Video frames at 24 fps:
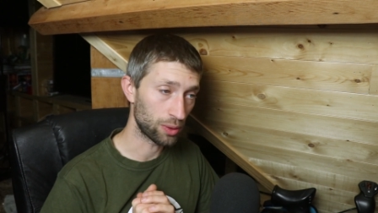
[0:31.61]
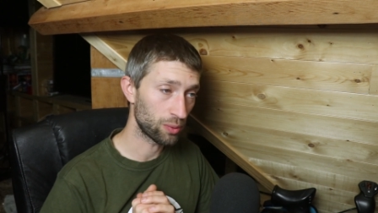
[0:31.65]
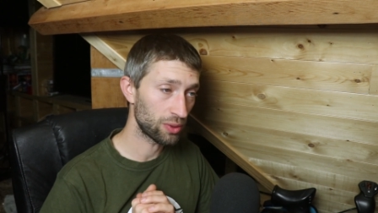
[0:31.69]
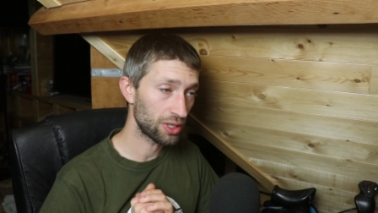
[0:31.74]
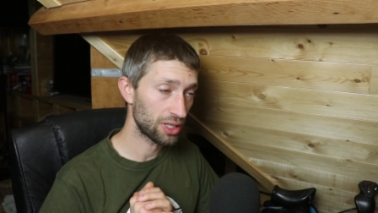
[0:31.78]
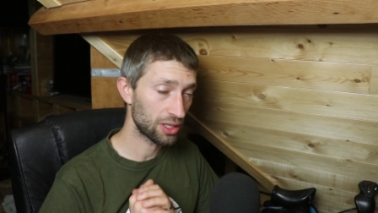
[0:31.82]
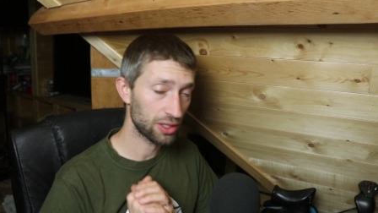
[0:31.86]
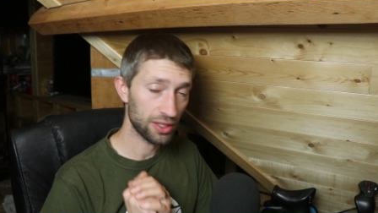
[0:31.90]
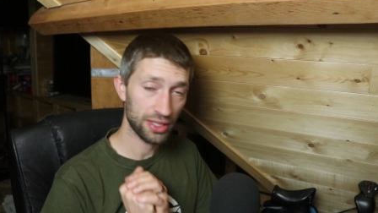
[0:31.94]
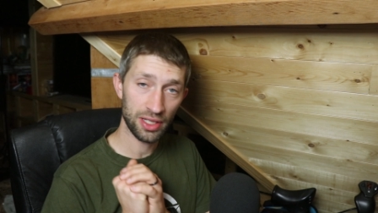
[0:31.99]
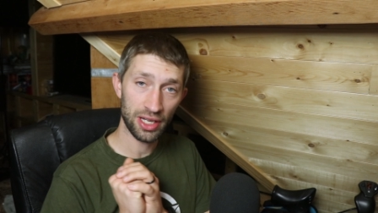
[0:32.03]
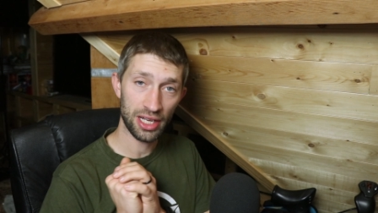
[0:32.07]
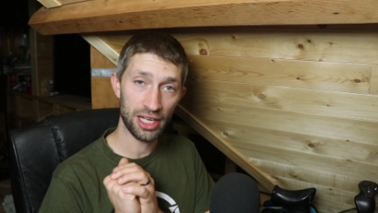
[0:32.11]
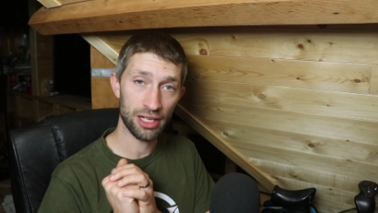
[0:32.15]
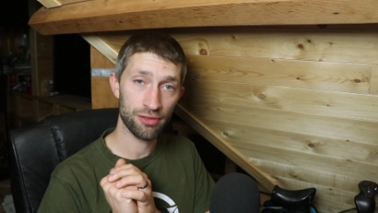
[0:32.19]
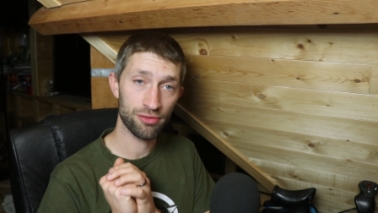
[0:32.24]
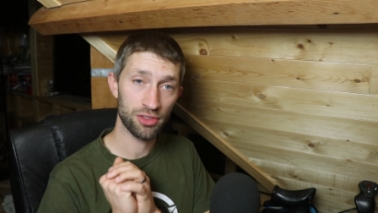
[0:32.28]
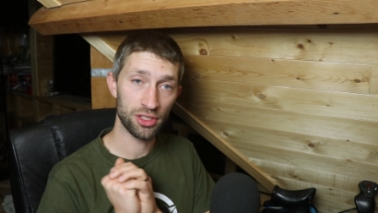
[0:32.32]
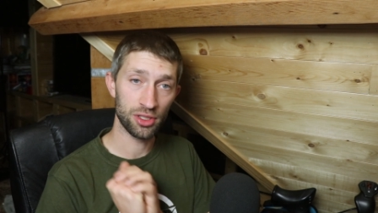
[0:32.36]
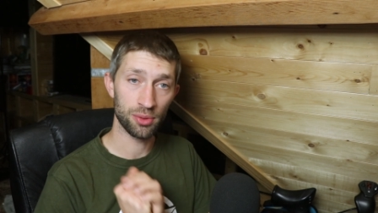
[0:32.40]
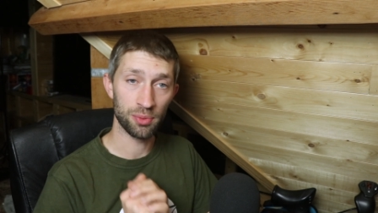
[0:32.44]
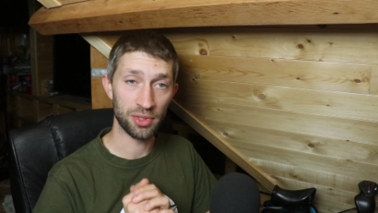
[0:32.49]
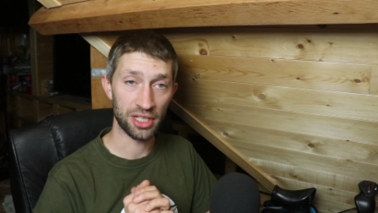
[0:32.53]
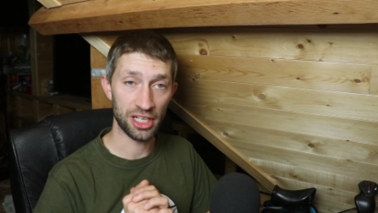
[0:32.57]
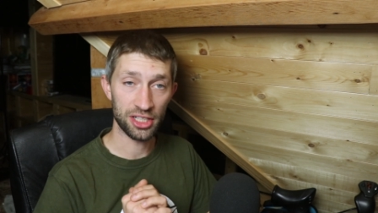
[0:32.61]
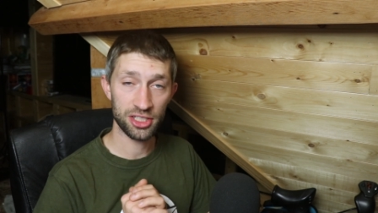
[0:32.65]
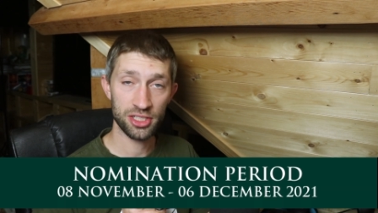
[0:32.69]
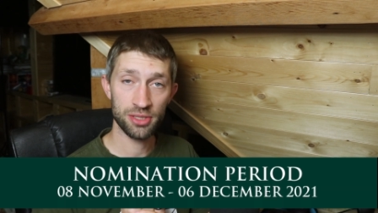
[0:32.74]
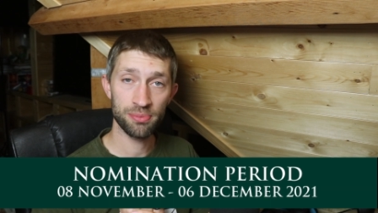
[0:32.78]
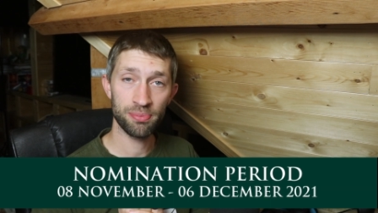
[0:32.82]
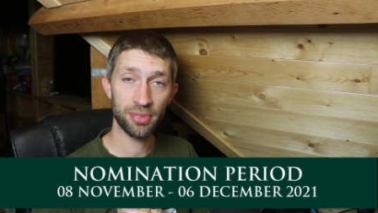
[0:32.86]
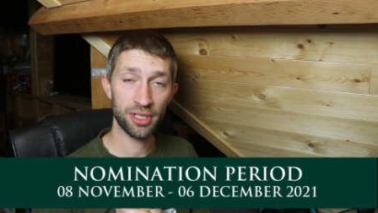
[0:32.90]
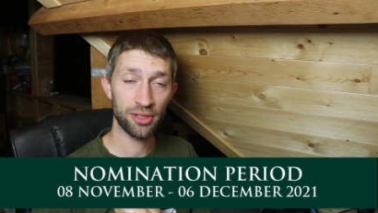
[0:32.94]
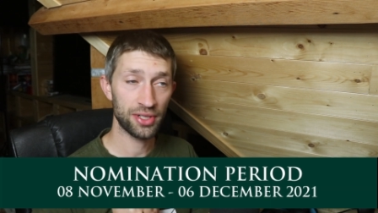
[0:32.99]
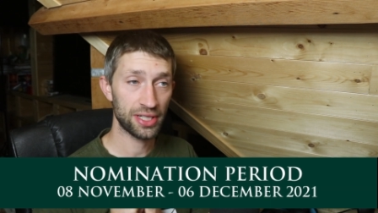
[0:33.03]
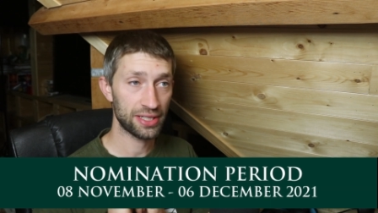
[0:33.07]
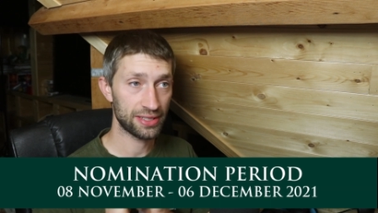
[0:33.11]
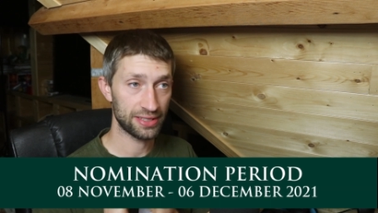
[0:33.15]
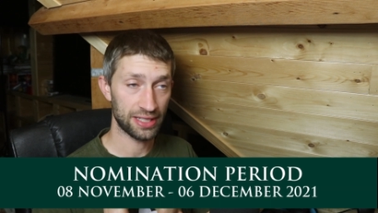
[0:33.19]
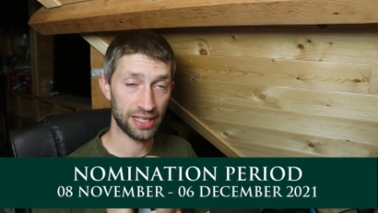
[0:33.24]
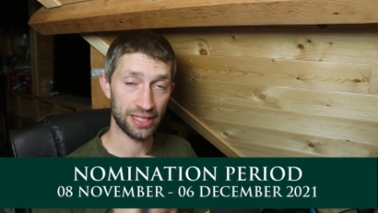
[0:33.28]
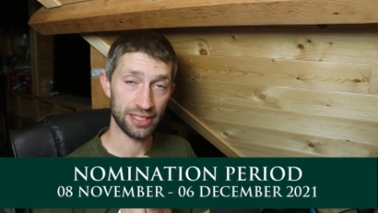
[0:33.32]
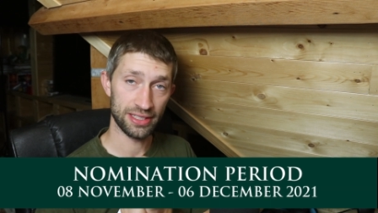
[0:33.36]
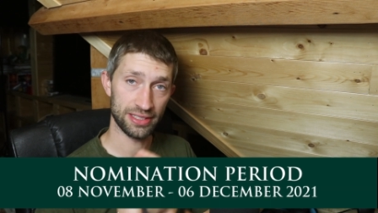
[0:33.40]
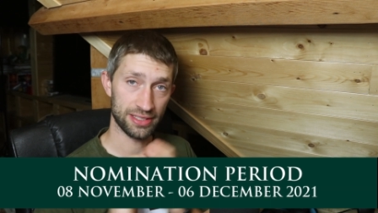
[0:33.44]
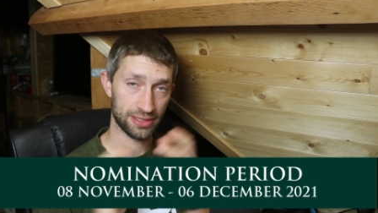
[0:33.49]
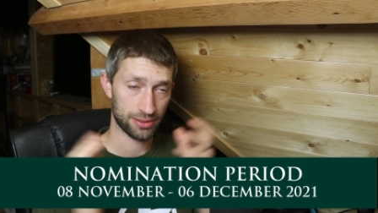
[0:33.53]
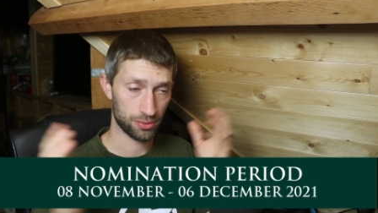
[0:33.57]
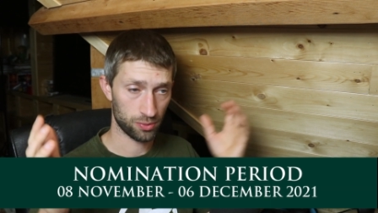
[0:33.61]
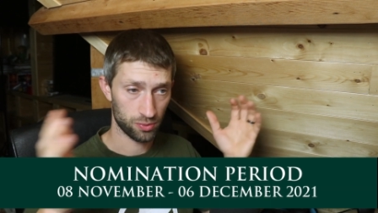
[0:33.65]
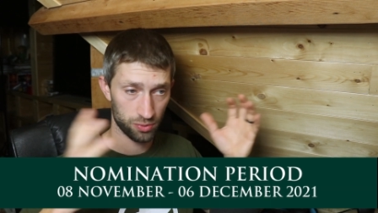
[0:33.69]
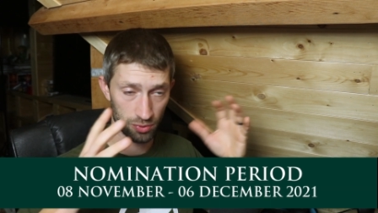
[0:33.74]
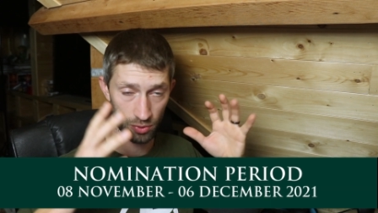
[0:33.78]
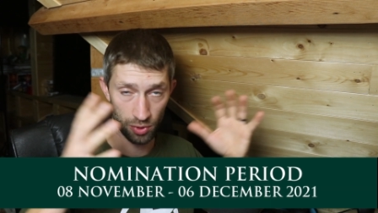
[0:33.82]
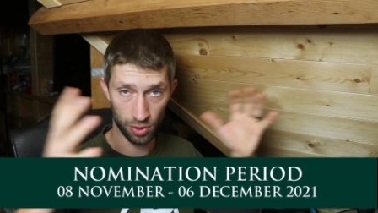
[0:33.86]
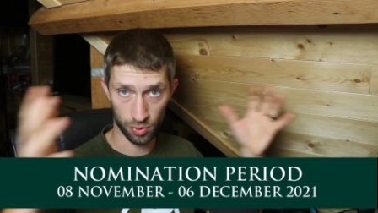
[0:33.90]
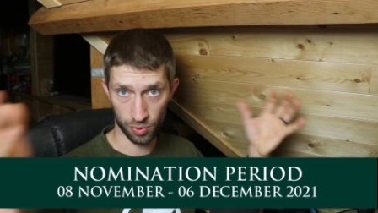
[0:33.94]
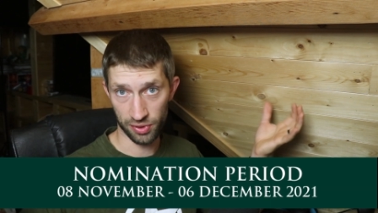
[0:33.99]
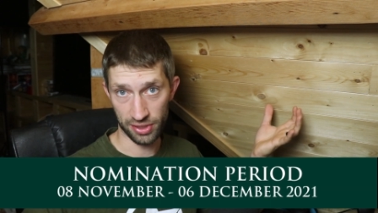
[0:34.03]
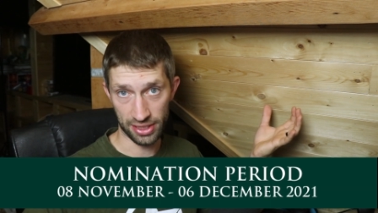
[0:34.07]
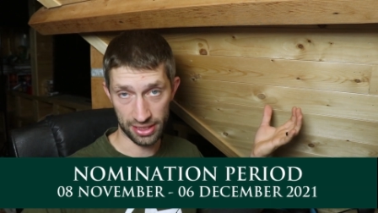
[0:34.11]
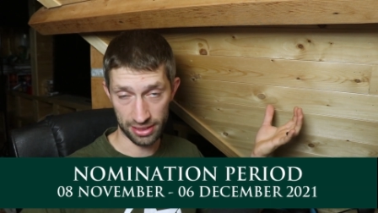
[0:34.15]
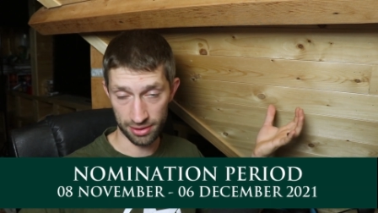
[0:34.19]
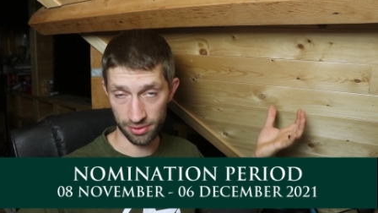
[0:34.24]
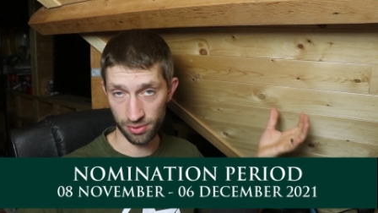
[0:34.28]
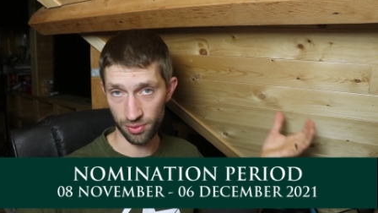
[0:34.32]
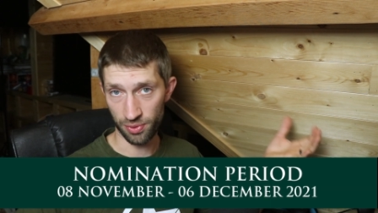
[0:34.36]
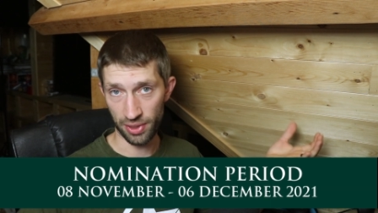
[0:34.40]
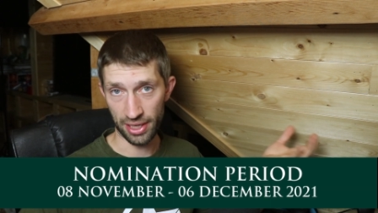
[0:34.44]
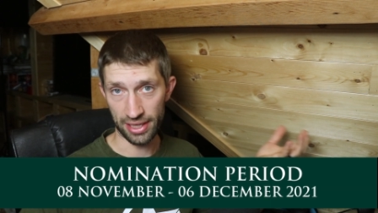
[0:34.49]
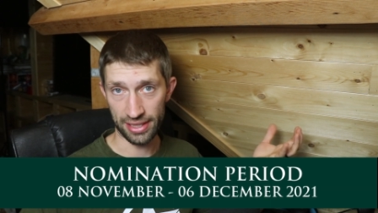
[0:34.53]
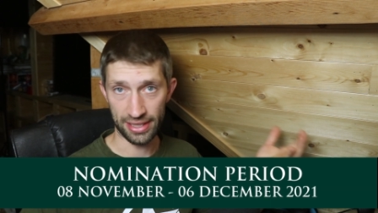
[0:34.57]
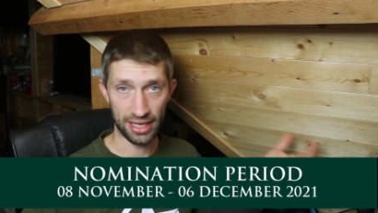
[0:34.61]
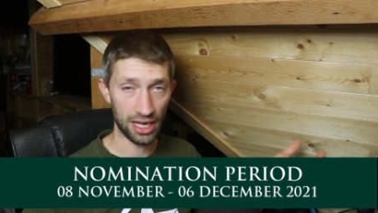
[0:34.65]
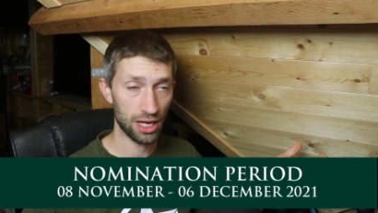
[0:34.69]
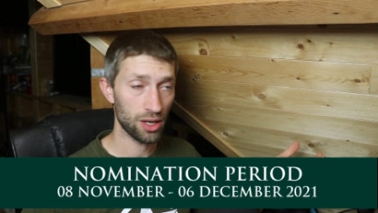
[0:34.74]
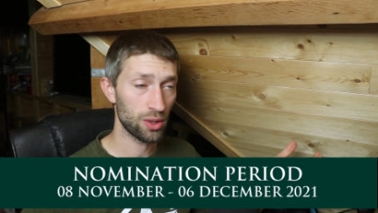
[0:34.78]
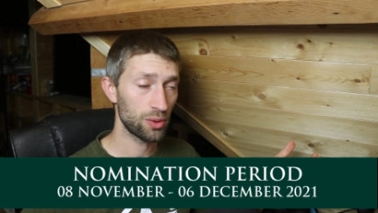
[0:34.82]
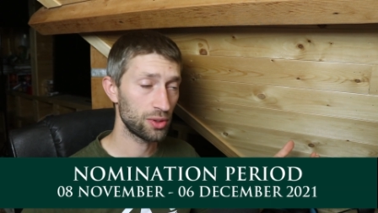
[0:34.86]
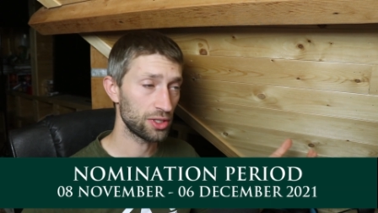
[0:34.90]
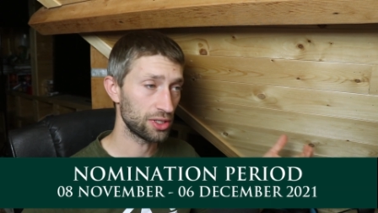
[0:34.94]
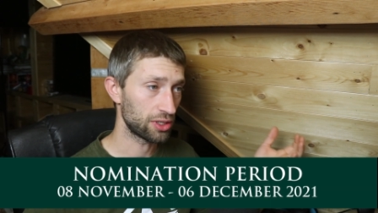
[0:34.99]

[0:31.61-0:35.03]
Well, you have the nomination period, that is what we're in right now.